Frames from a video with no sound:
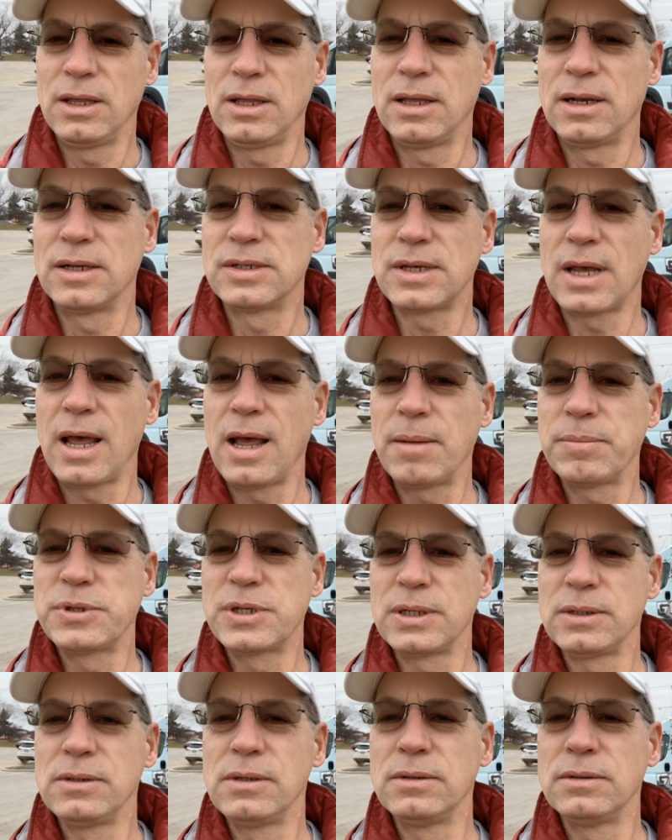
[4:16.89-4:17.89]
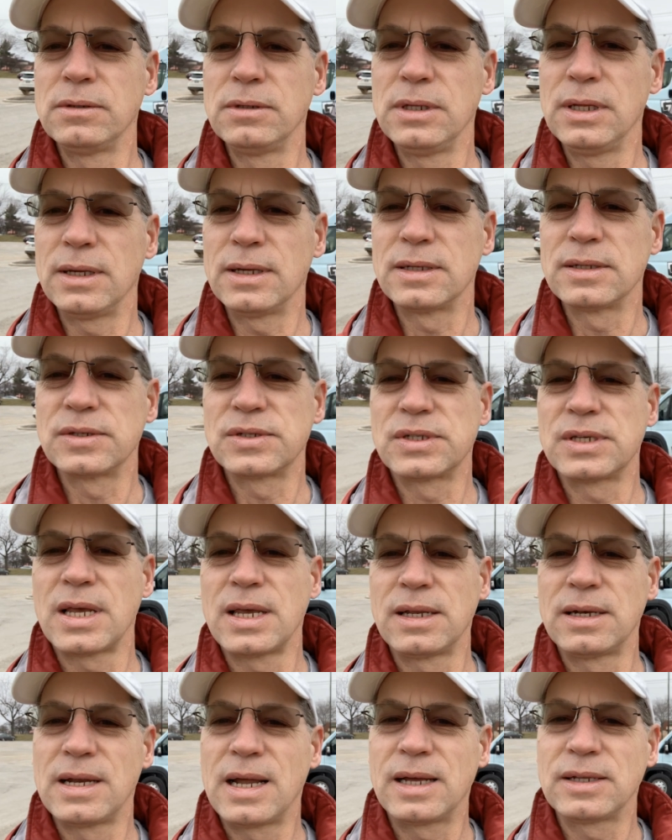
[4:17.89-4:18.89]
It is absolutely
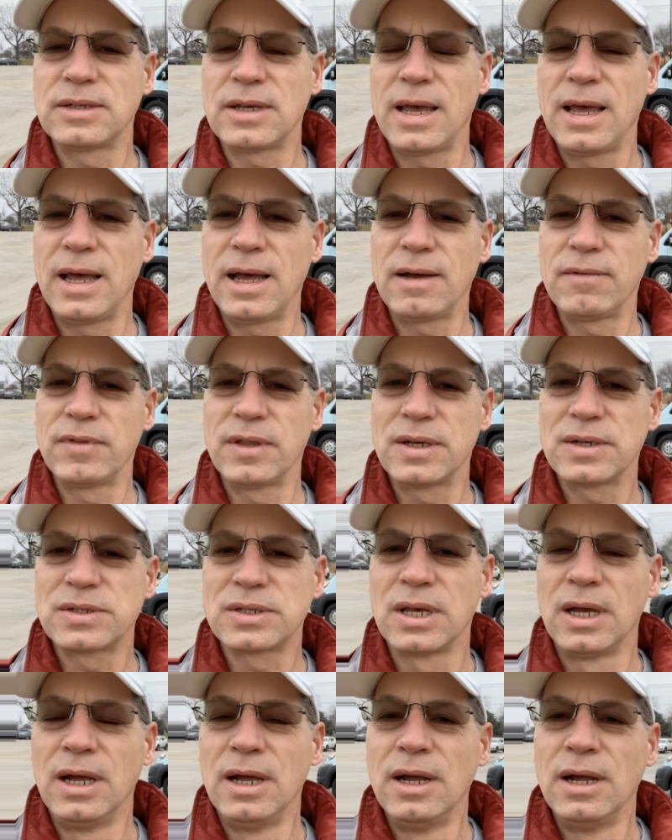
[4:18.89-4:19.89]
insane not to have this.